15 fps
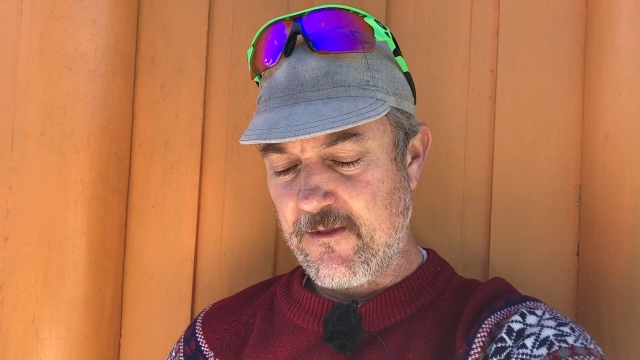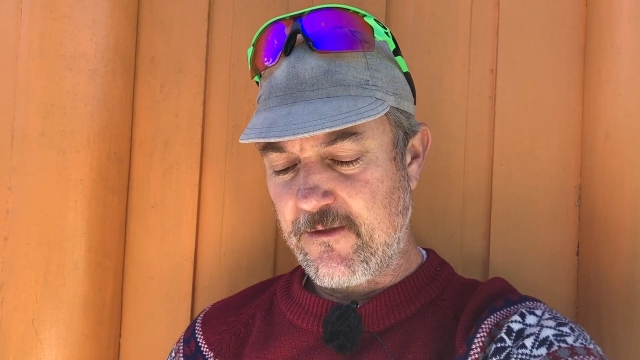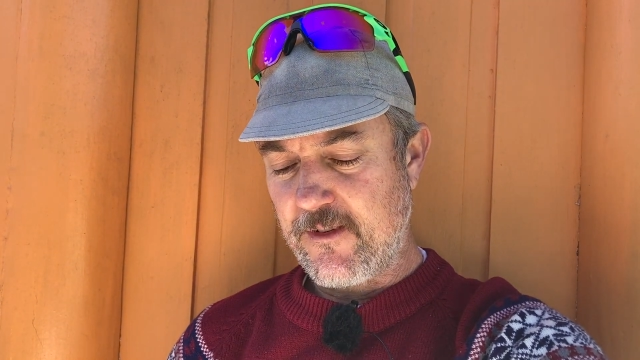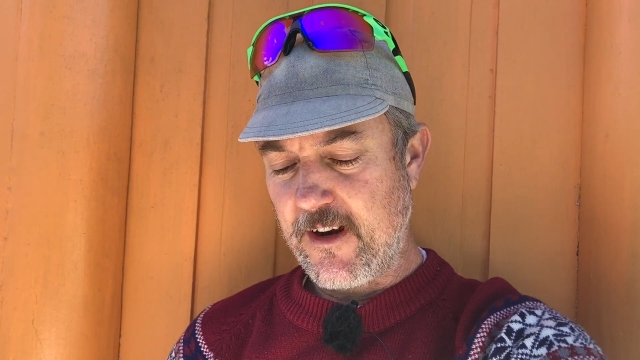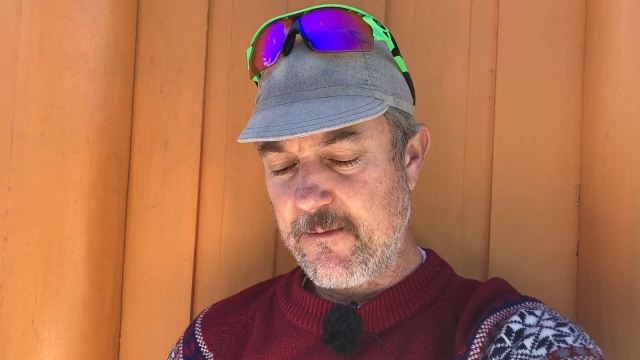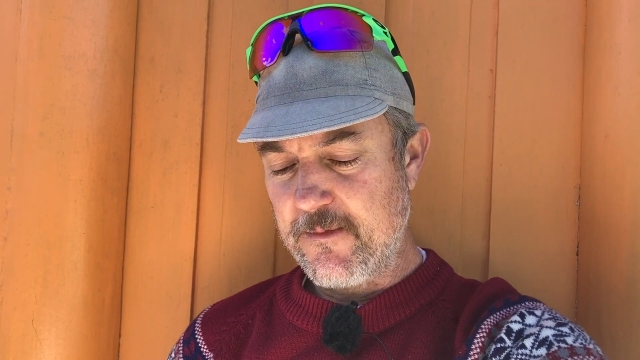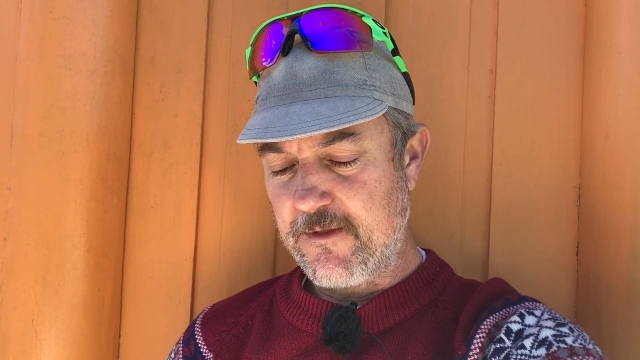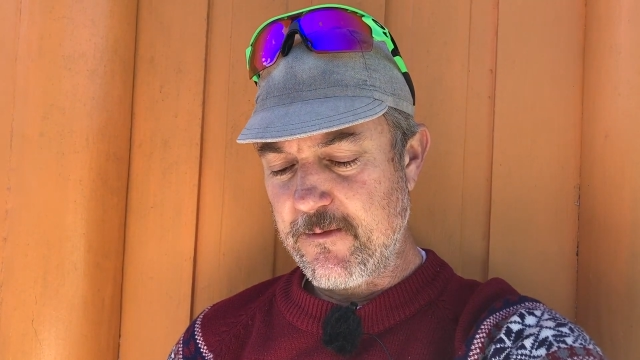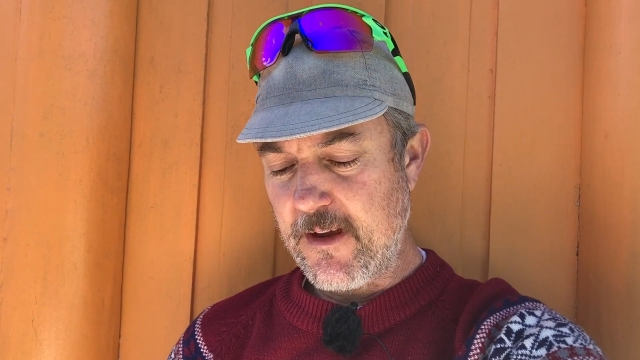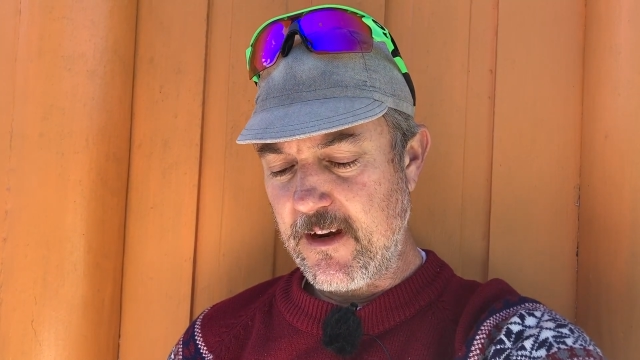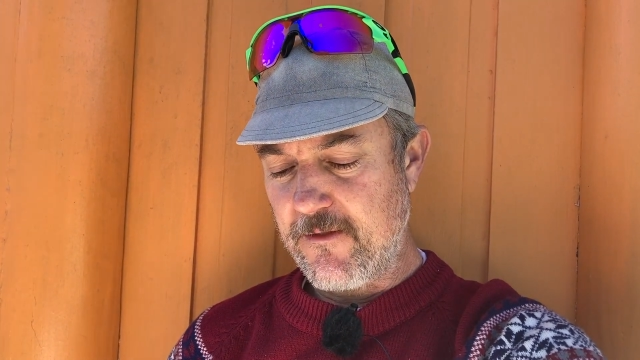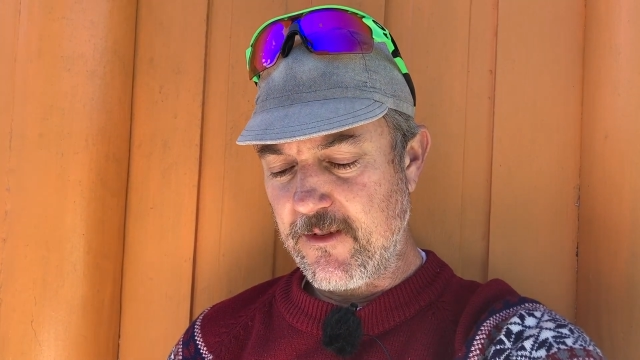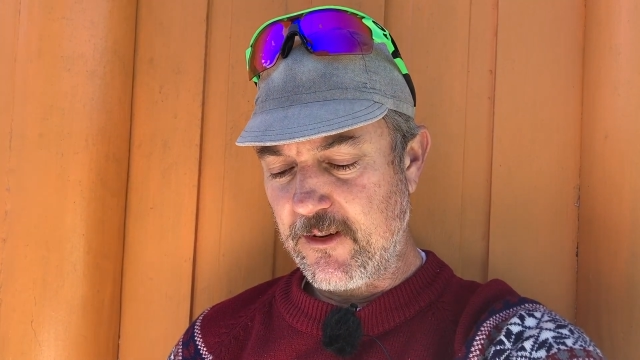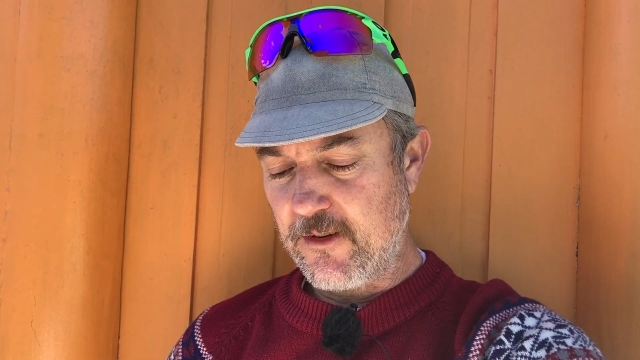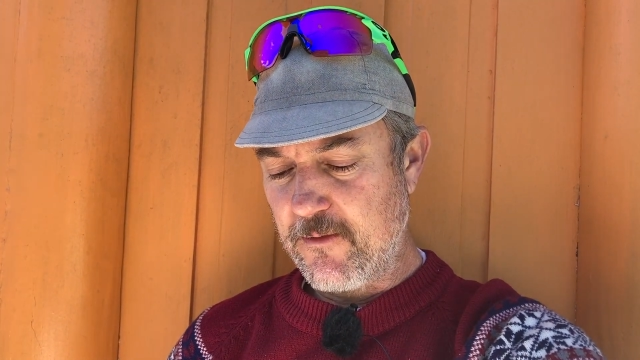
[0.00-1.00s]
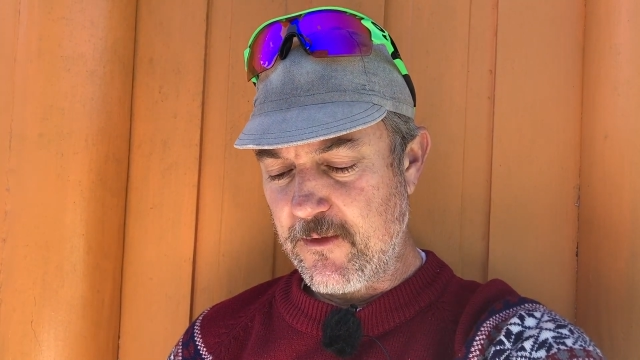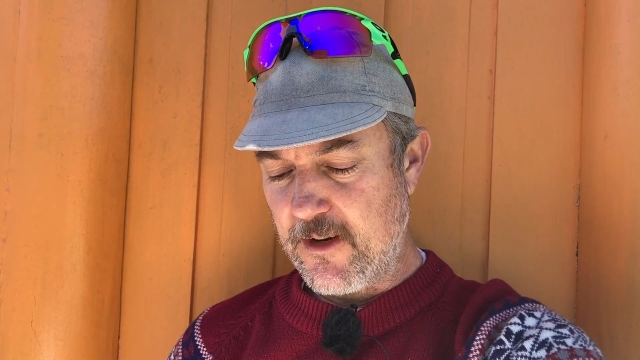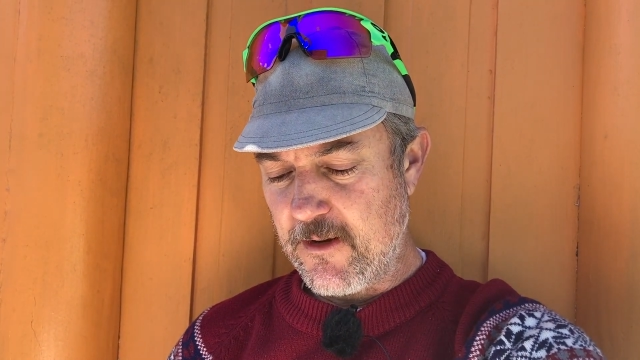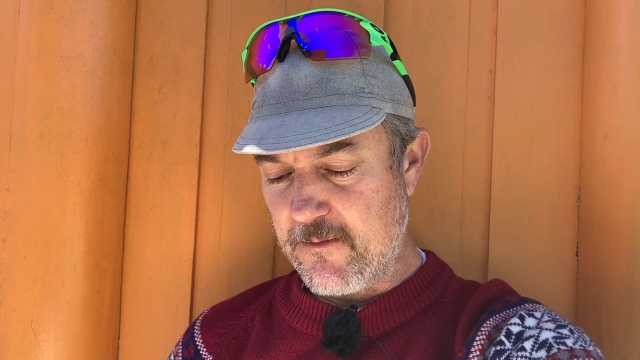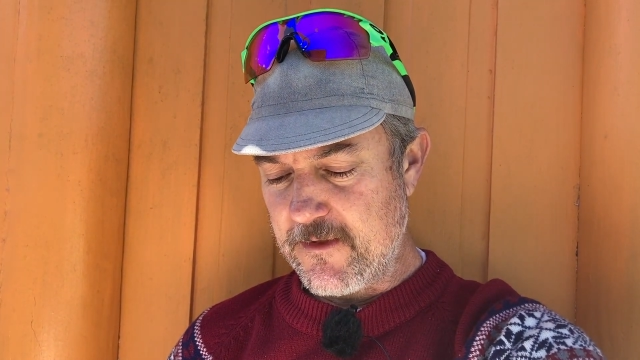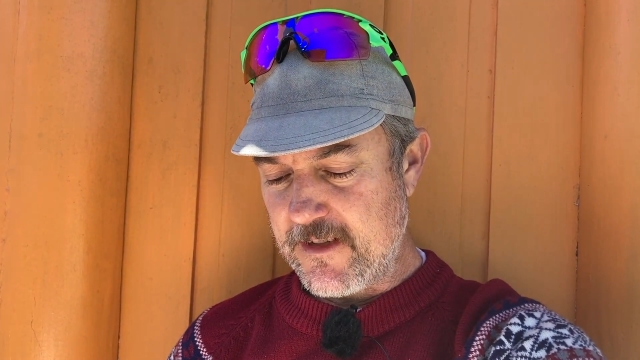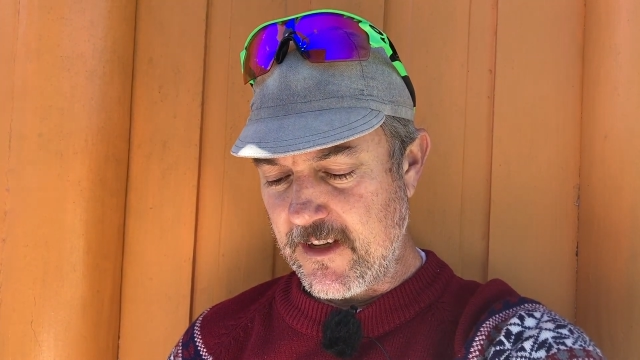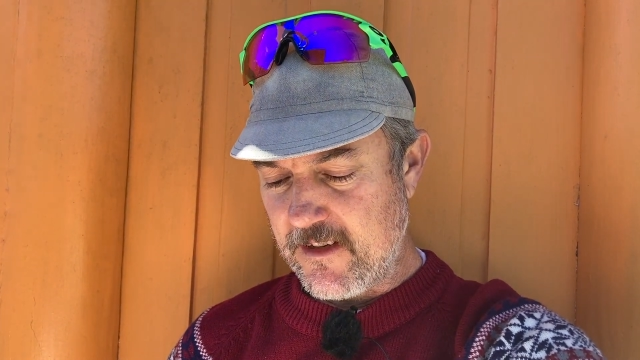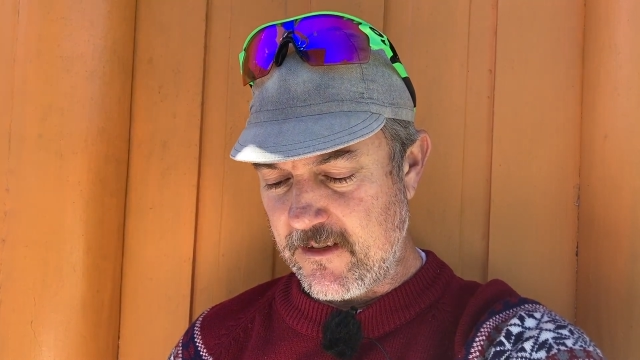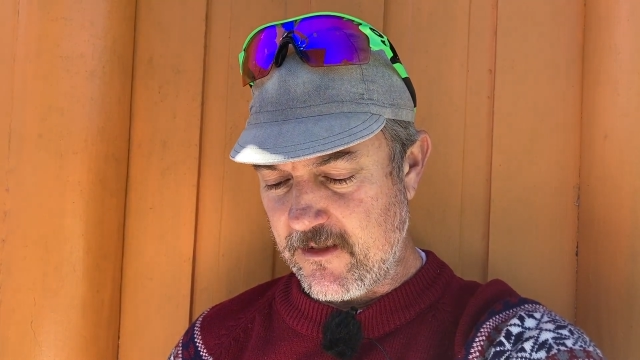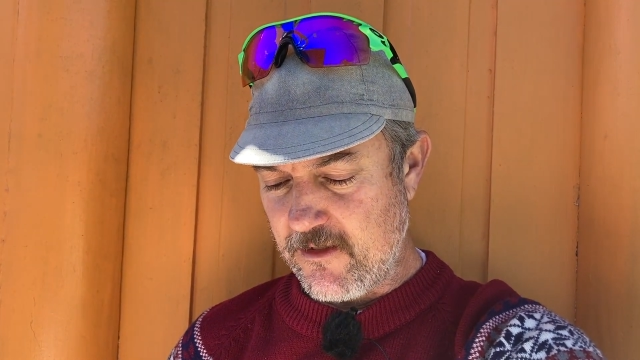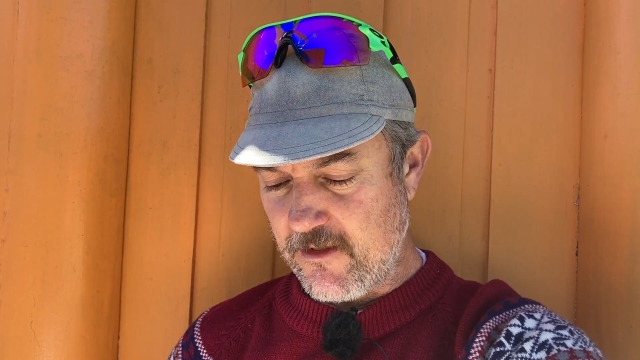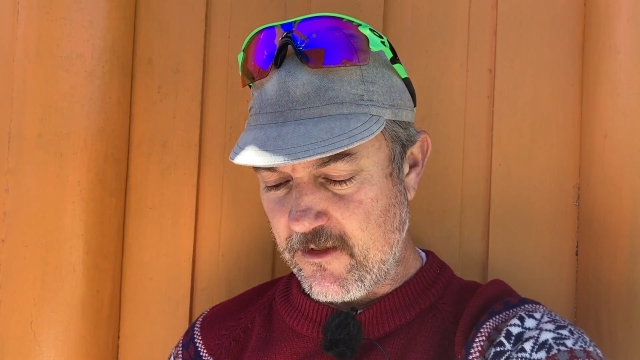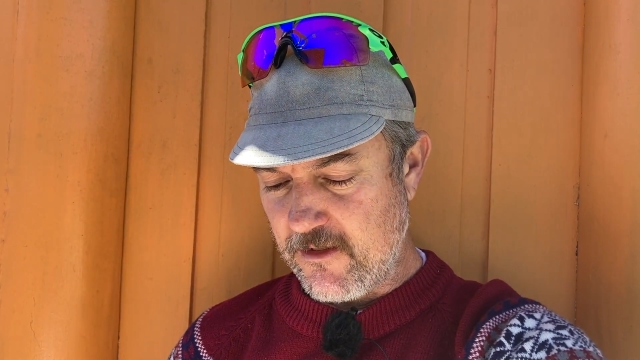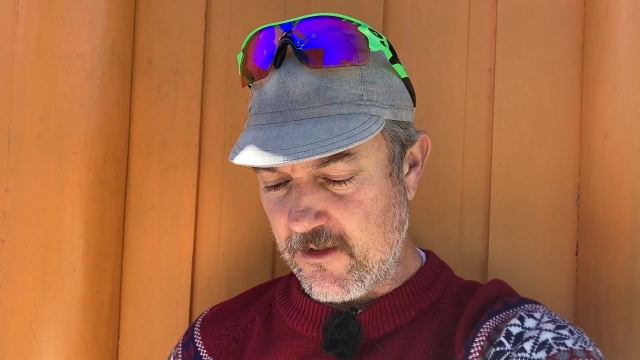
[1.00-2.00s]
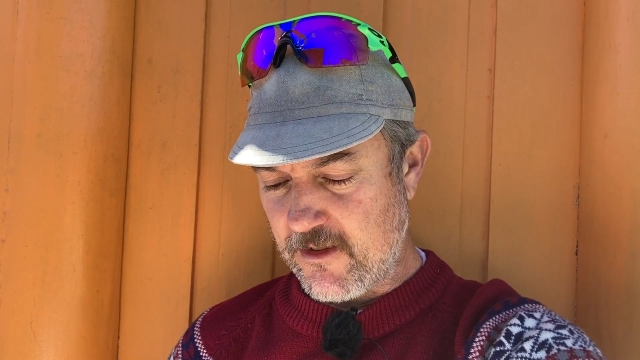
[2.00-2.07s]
Frames made of aluminum tend to